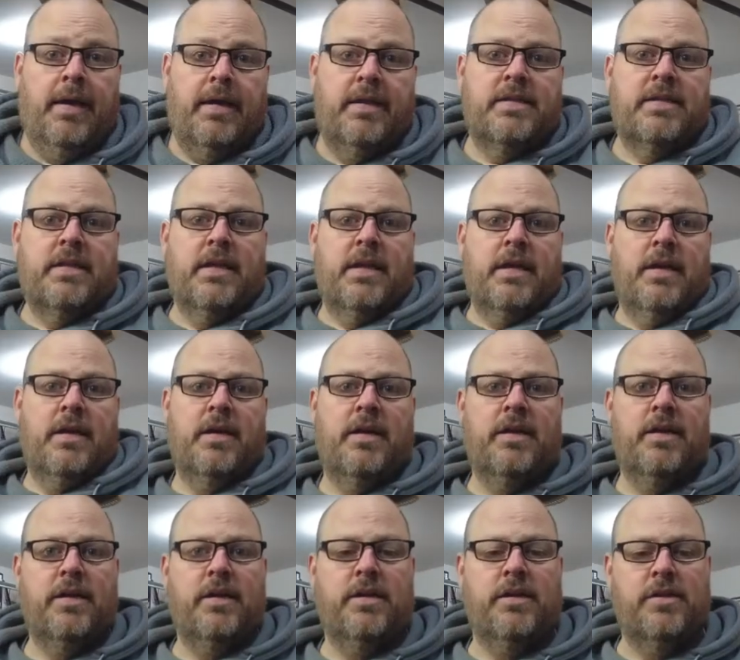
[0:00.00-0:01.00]
It's
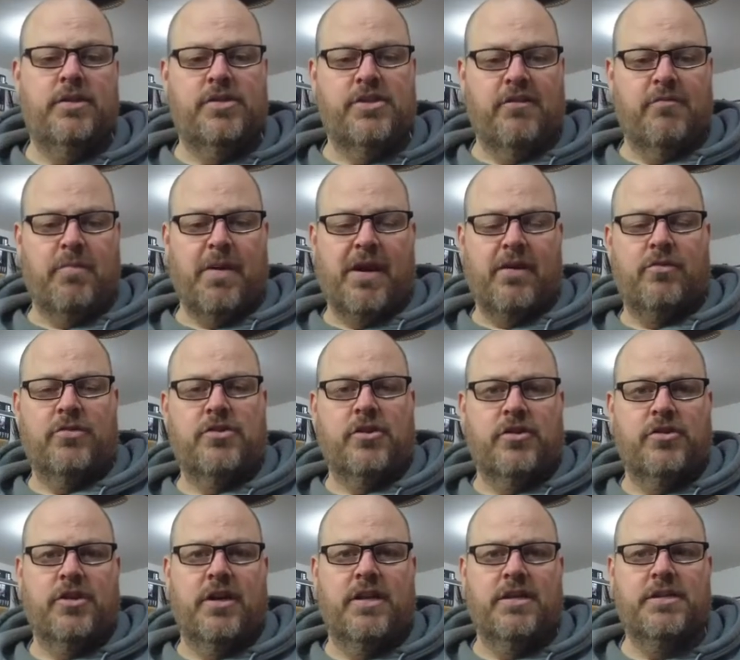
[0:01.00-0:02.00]
Jeff back with
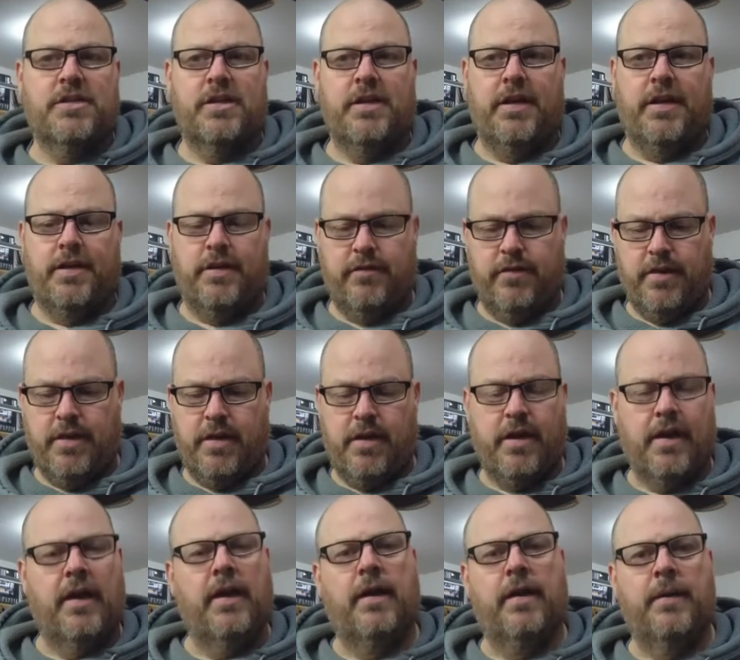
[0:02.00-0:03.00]
Trail Trash ADV.
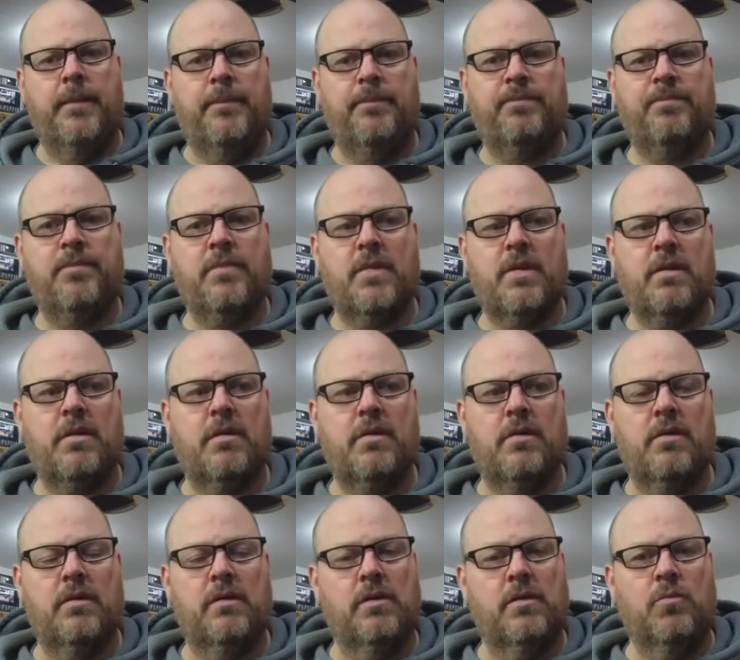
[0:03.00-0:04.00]
A
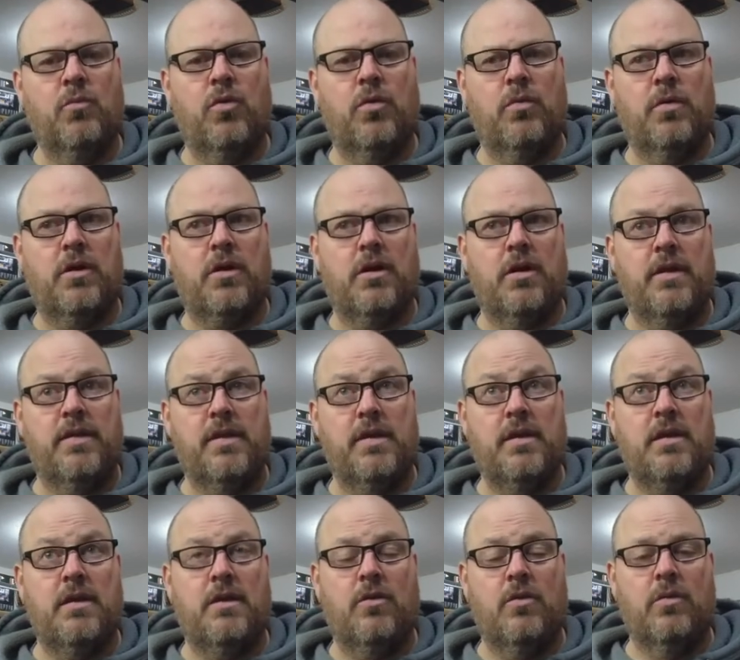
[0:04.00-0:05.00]
little more work on
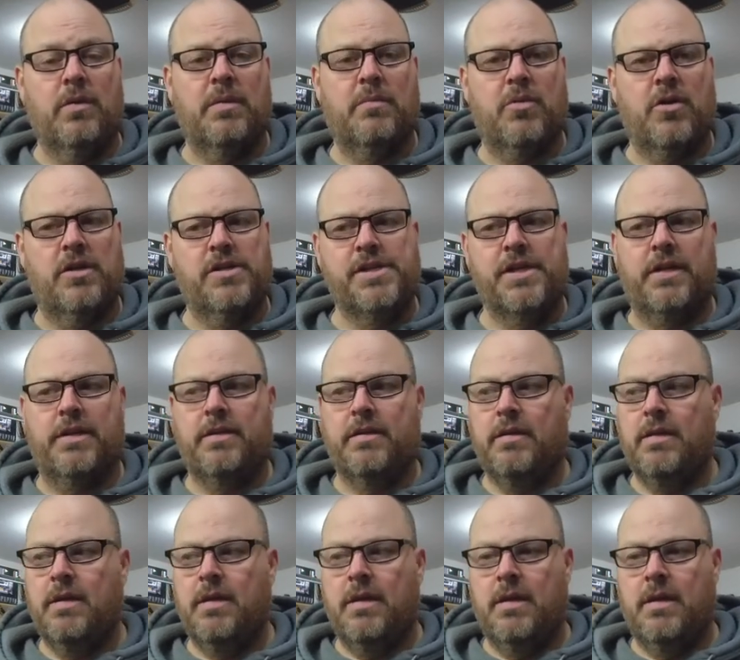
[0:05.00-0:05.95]
the Goldwing project.